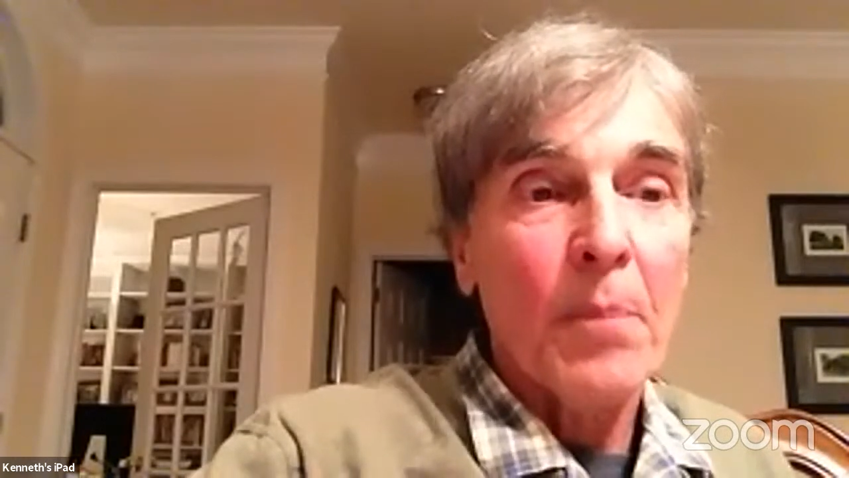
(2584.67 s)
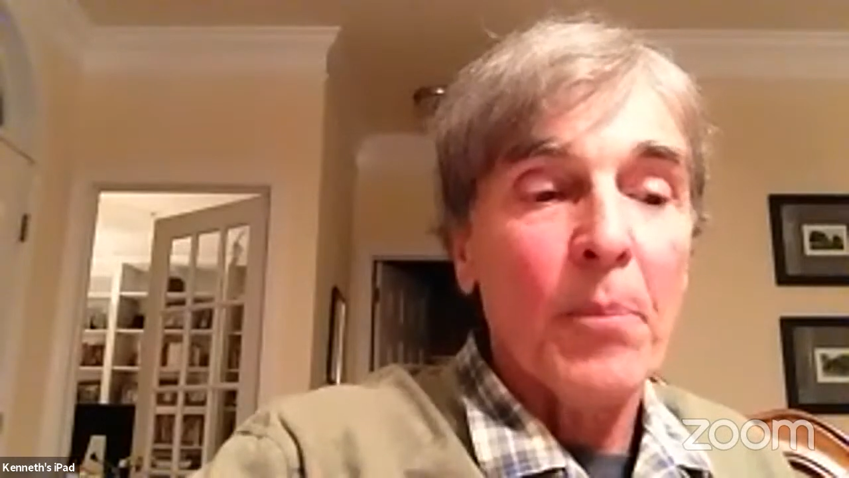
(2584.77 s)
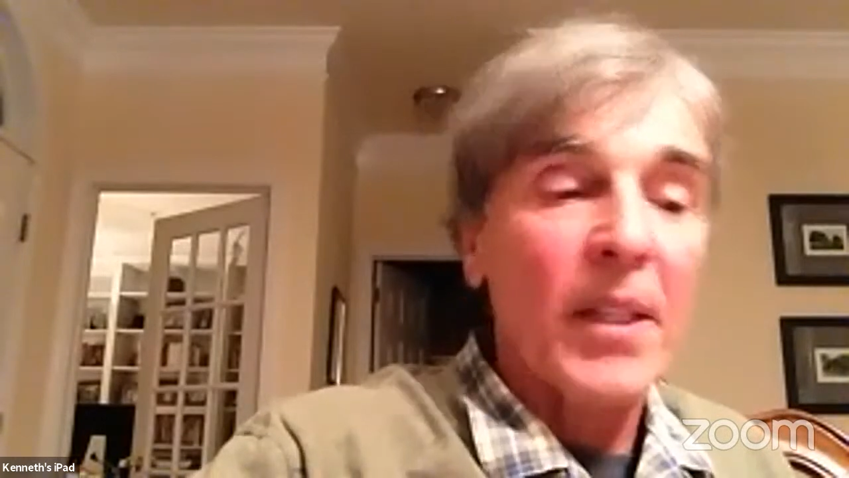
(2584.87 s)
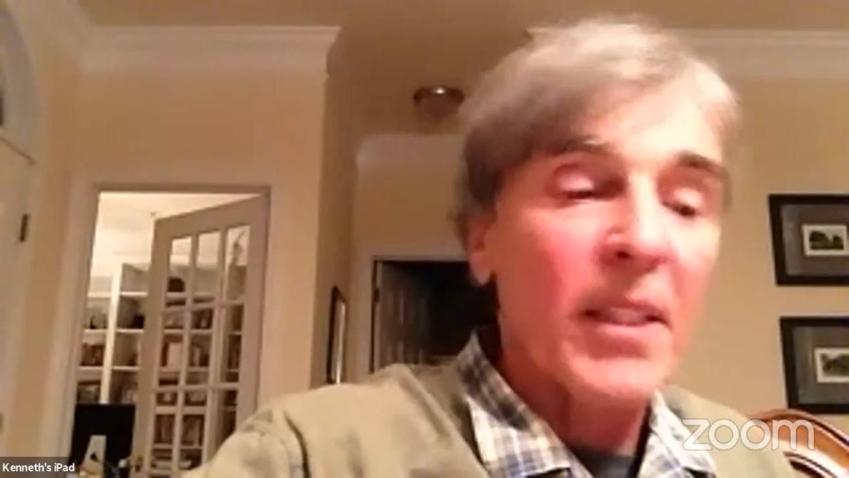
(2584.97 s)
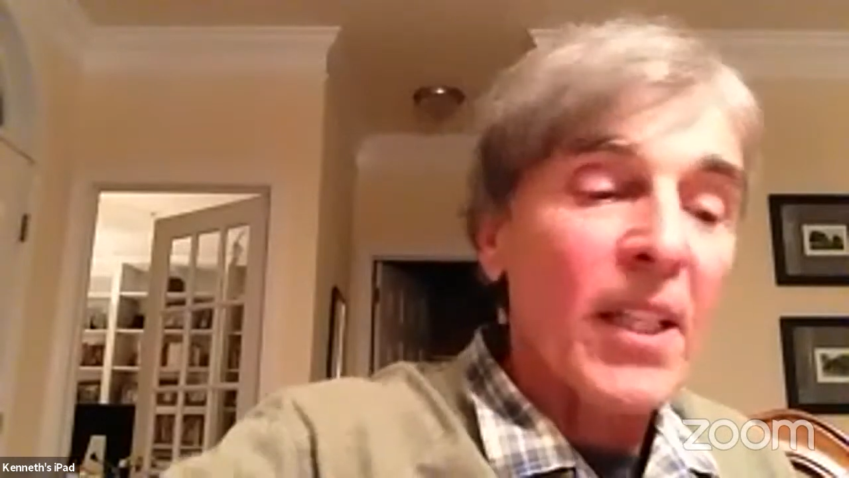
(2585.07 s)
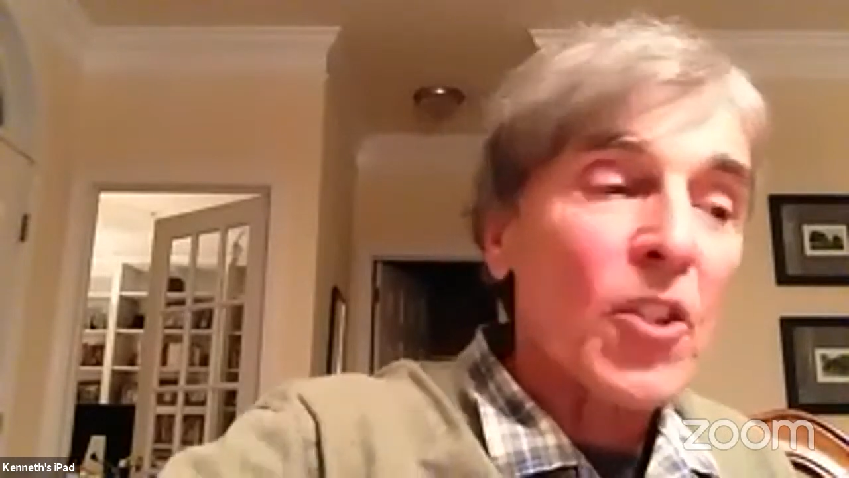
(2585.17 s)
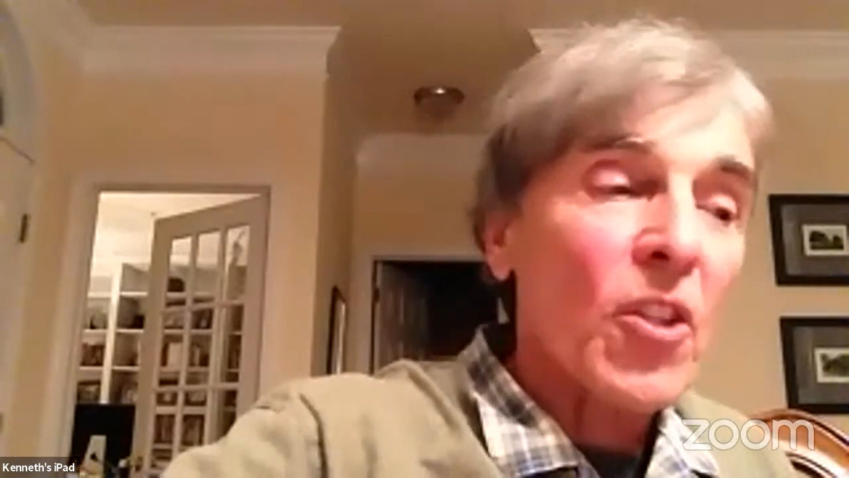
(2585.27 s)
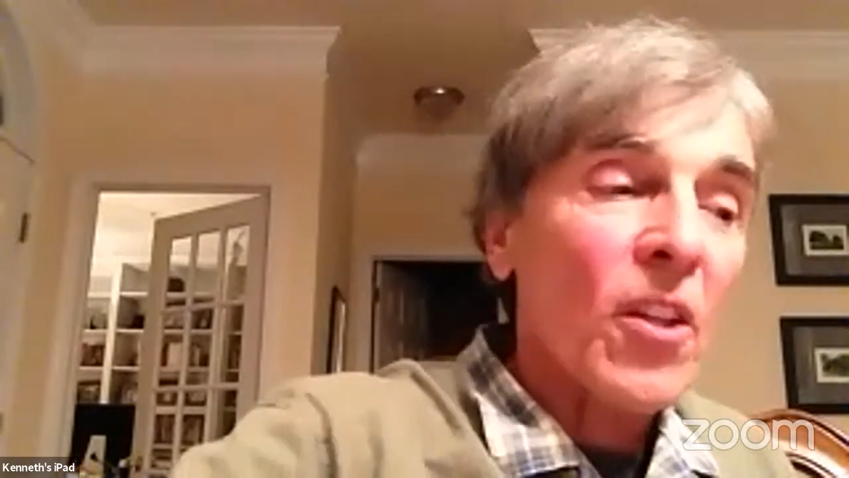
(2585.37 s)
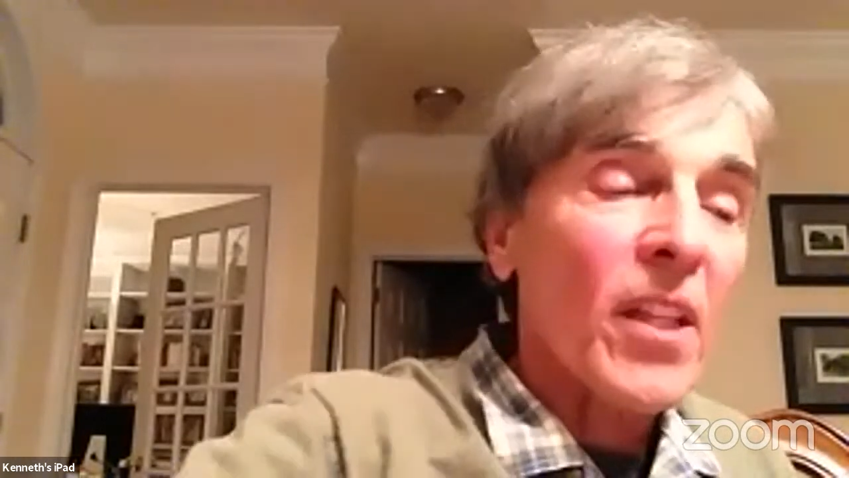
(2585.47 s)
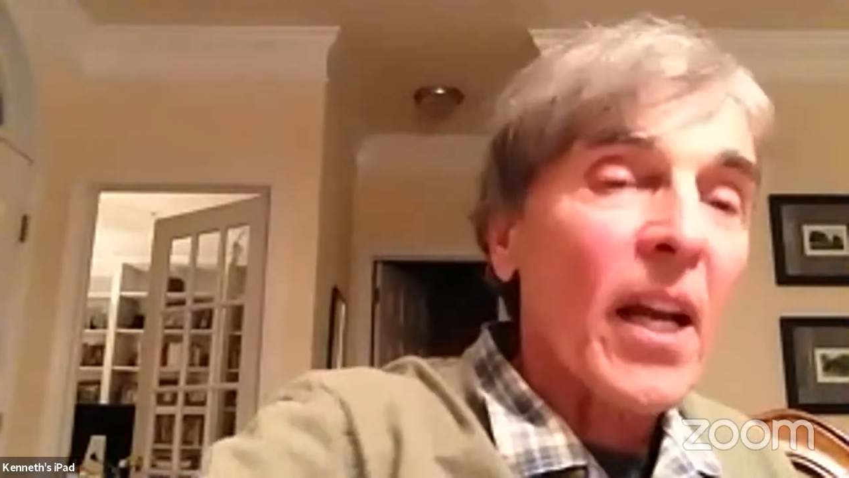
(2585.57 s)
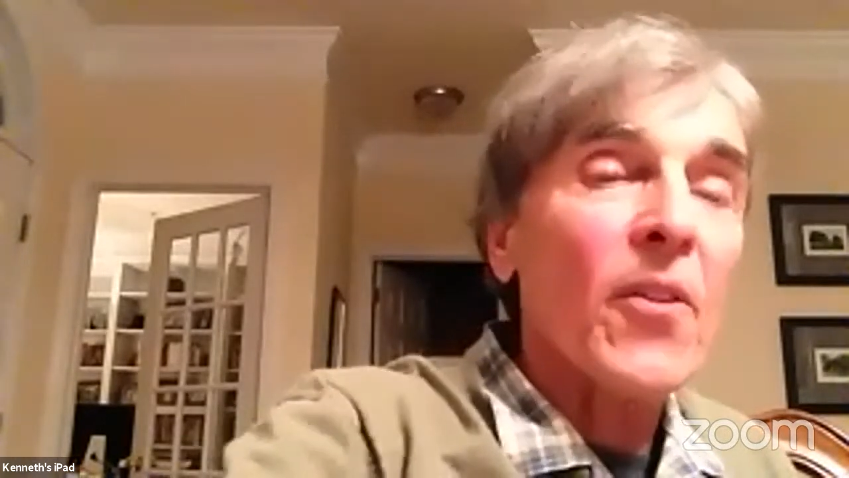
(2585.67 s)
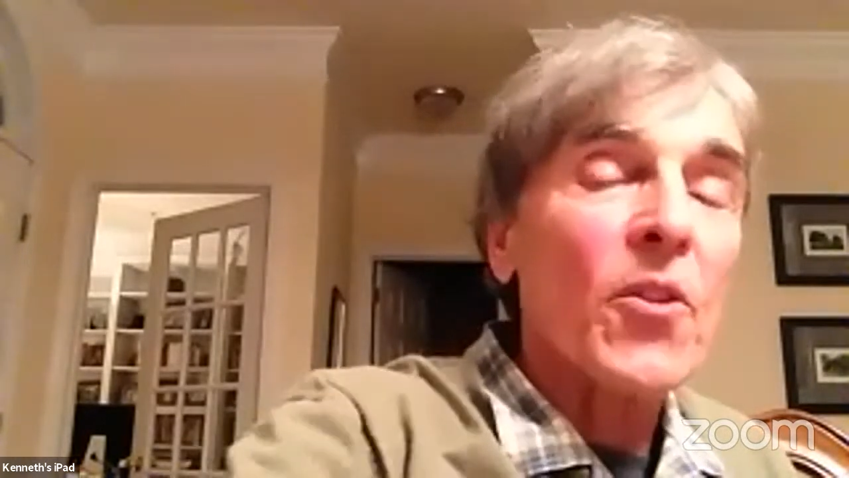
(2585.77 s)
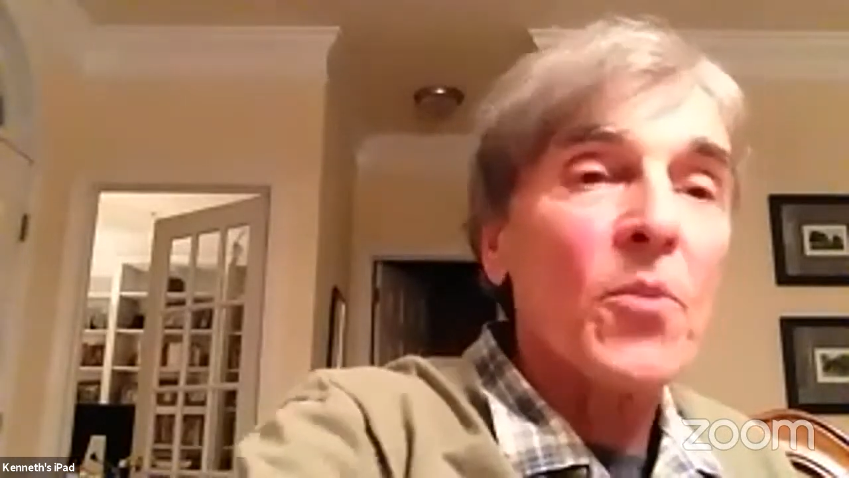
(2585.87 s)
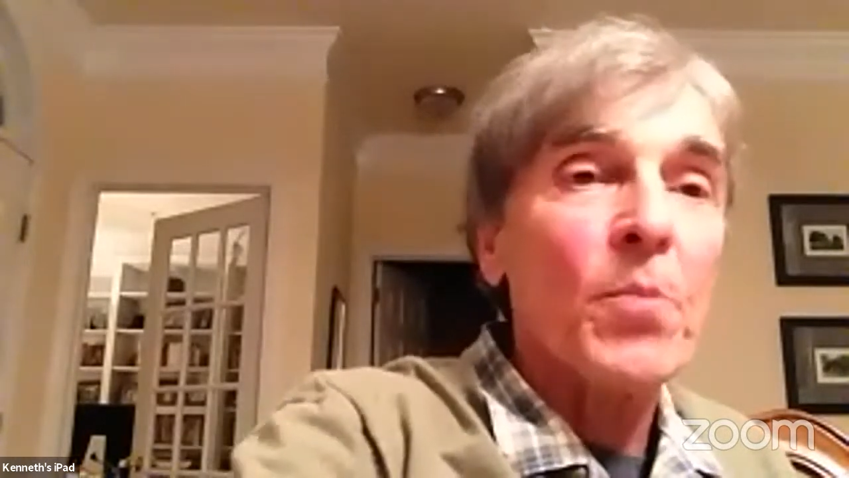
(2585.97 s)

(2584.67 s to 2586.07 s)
But each of the others